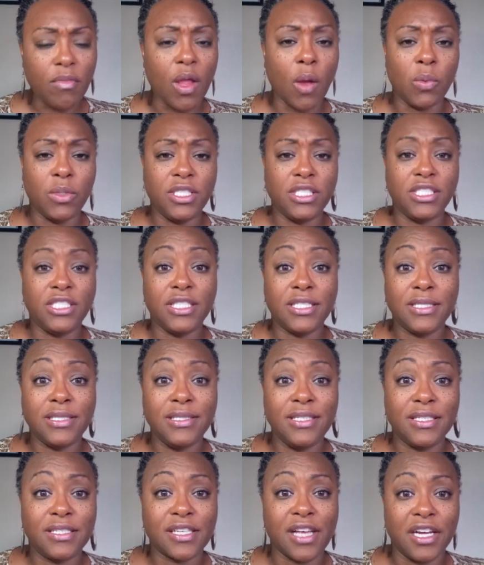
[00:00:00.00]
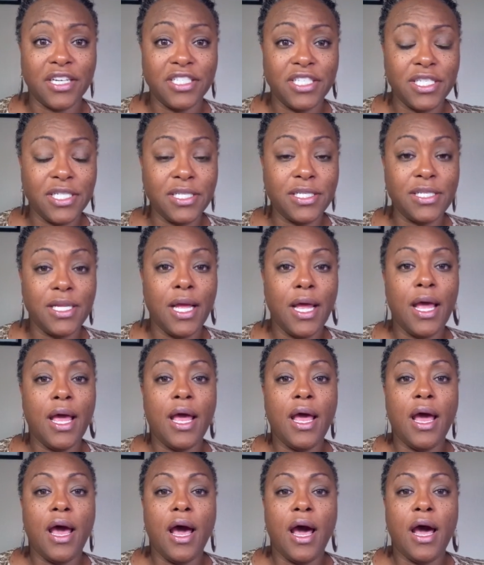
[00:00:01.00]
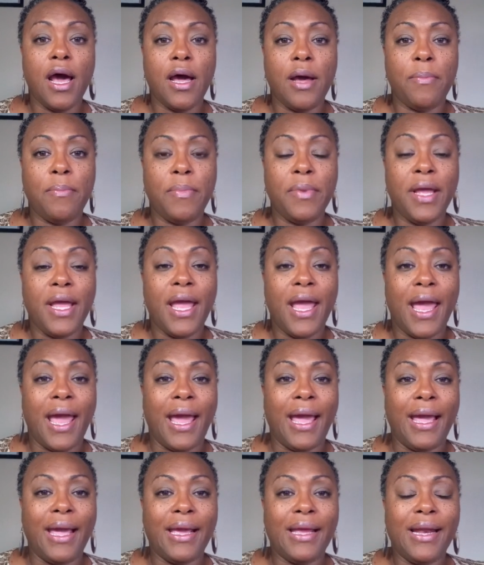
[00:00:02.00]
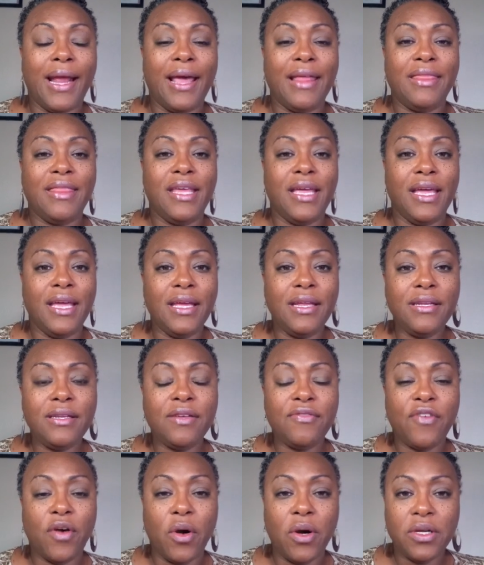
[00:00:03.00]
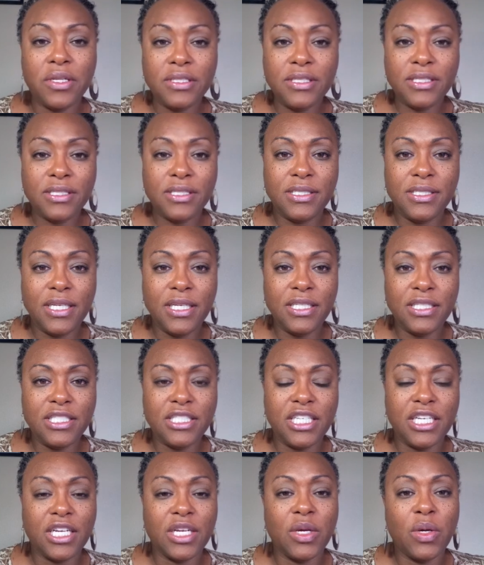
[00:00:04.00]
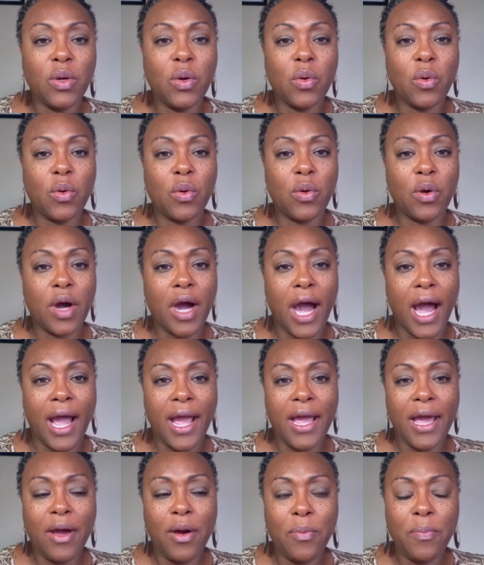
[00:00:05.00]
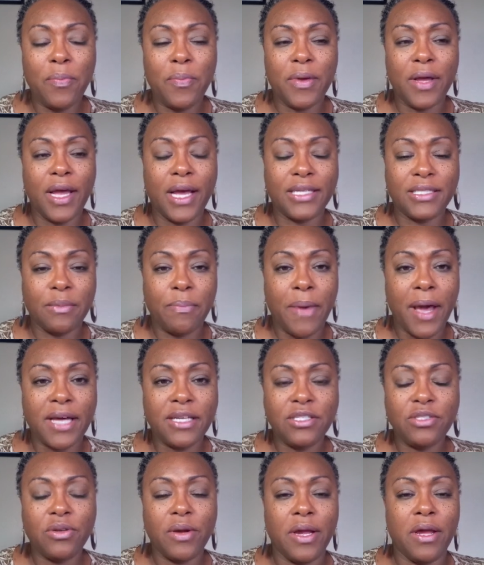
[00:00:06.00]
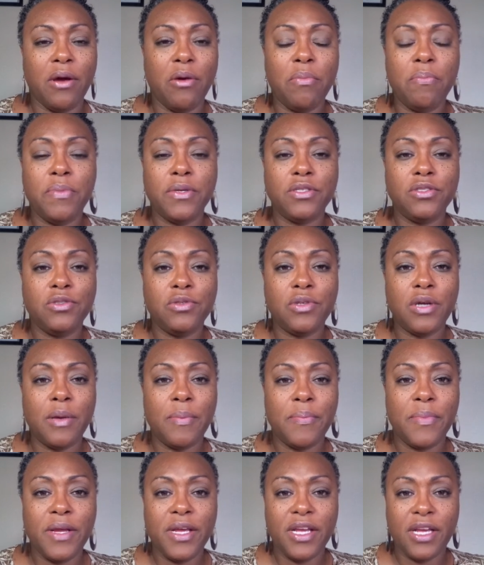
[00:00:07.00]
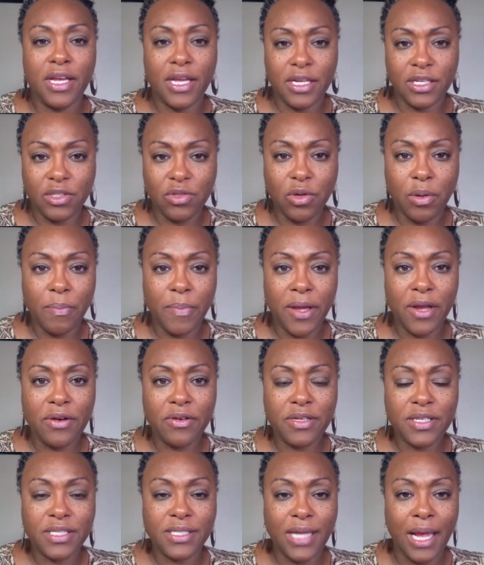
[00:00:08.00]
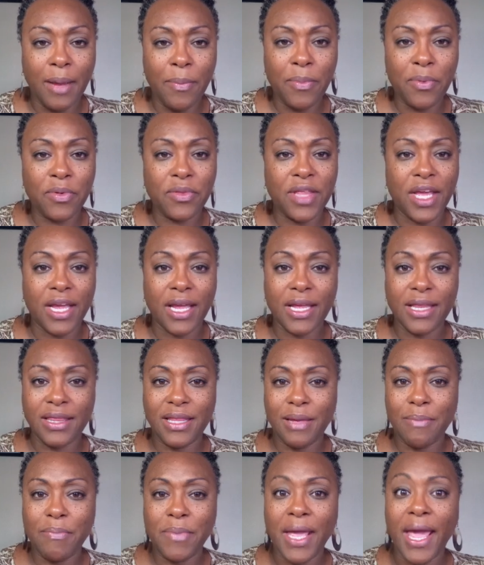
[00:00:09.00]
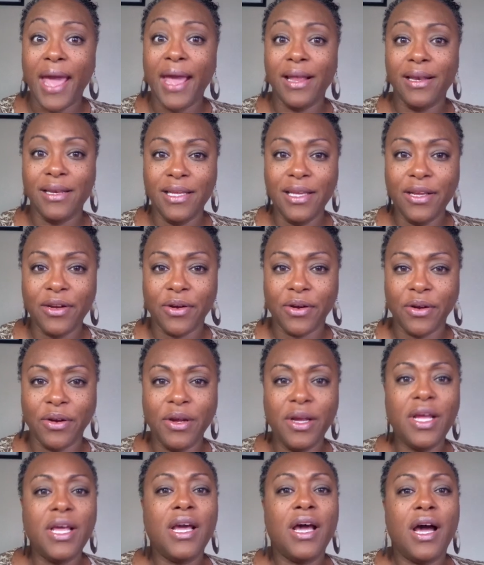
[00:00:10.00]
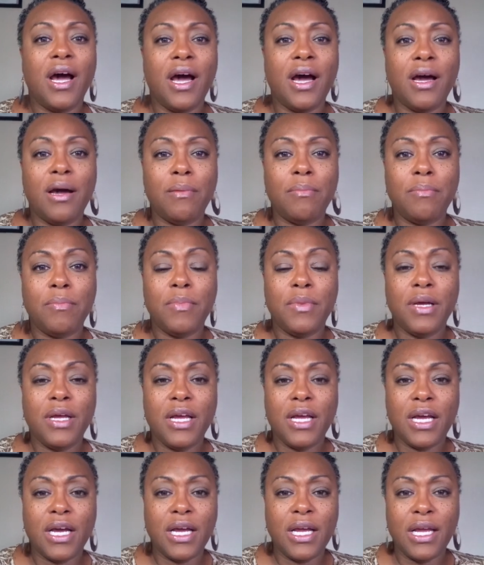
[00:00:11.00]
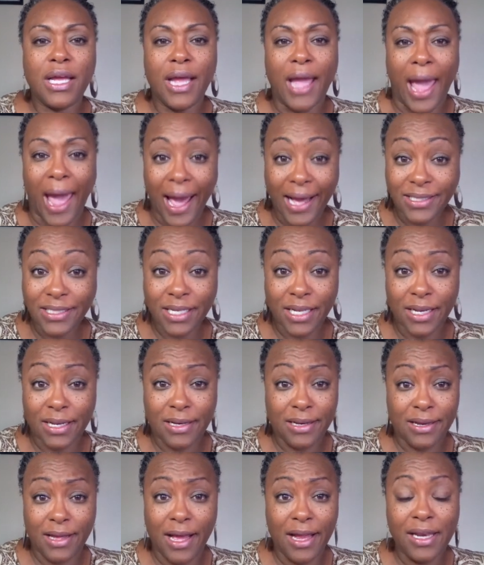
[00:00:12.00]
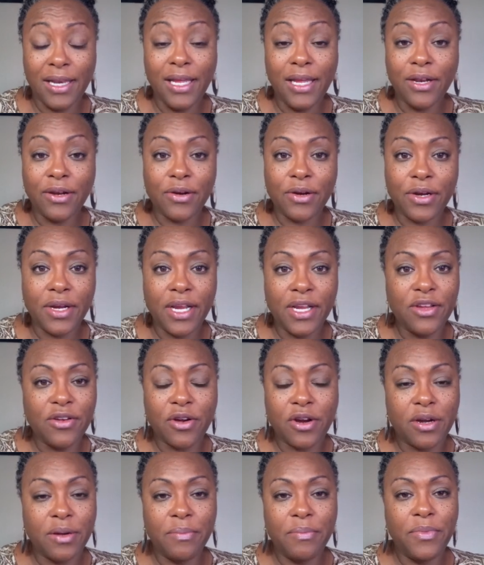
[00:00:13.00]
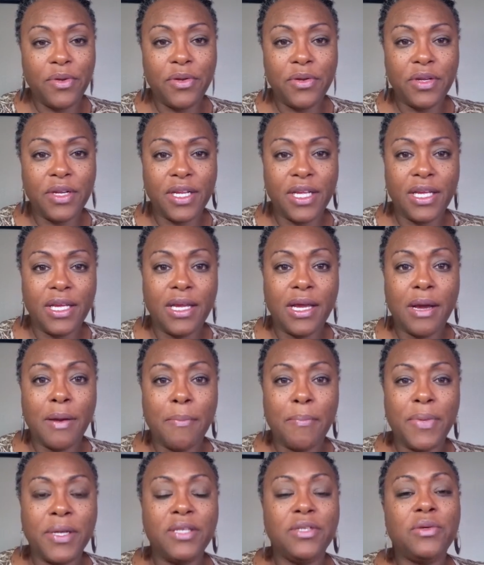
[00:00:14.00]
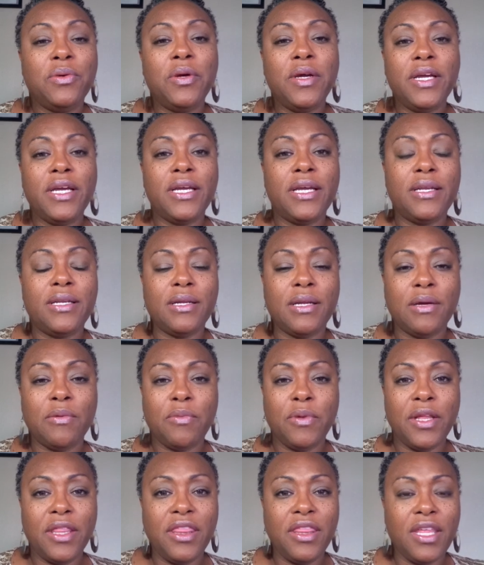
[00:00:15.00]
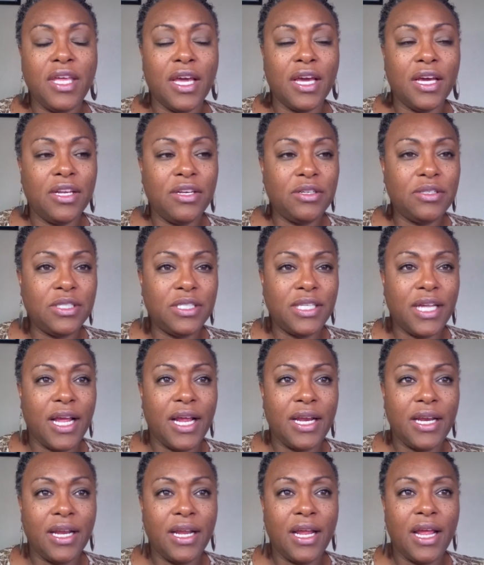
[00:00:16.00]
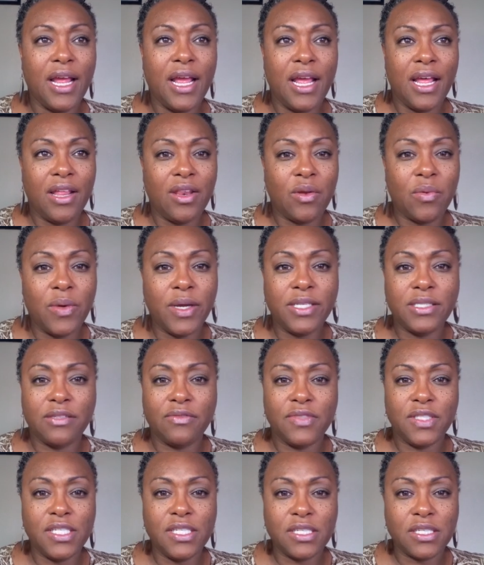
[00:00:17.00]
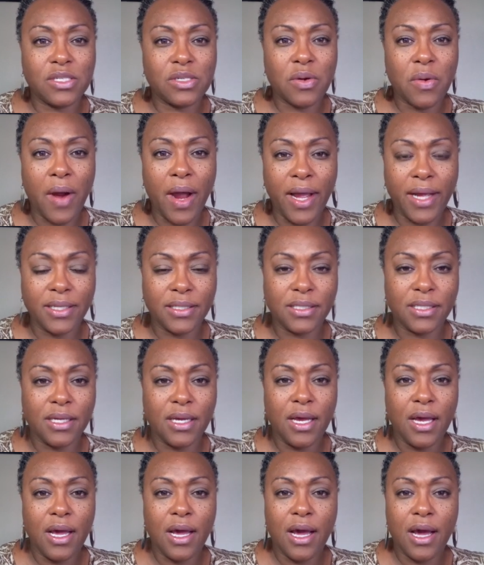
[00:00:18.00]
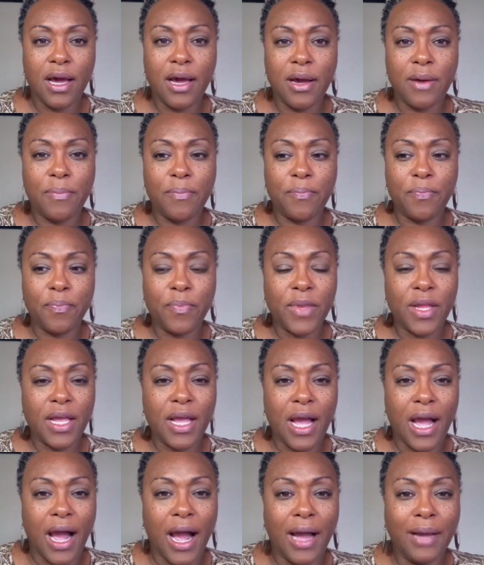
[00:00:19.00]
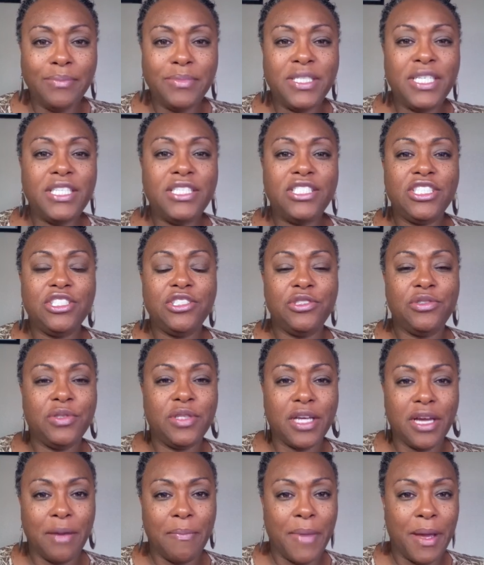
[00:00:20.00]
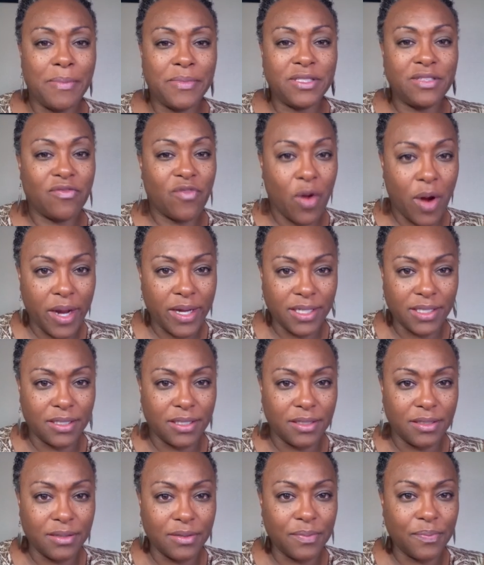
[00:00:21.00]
which is just discussions. And at the end of all this teaching, as a pastor, I help build you up into a better disciple that can then be a leader. As a leader in your community, but doing it with the understanding and the ways of Jesus Christ. I'm teaching you the commandments of Christ,